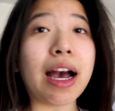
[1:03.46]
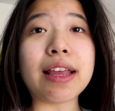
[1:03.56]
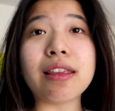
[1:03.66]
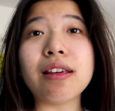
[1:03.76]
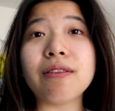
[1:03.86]

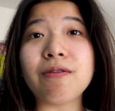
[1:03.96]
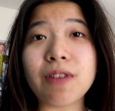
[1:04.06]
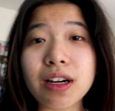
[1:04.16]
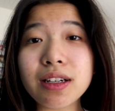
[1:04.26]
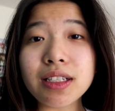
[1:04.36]
I think
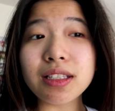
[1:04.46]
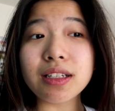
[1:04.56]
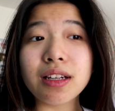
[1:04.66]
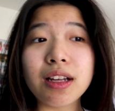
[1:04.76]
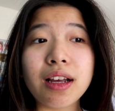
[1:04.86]

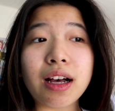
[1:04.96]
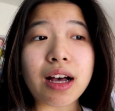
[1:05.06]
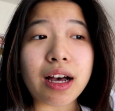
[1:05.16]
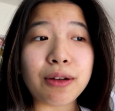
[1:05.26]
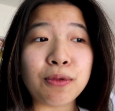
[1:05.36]
first
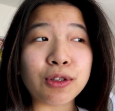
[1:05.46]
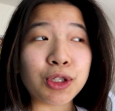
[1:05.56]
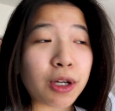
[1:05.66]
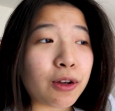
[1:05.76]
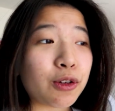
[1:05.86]
I will
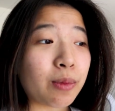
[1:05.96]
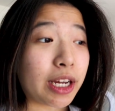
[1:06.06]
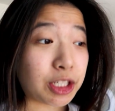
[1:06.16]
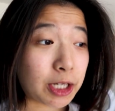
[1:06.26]
show you my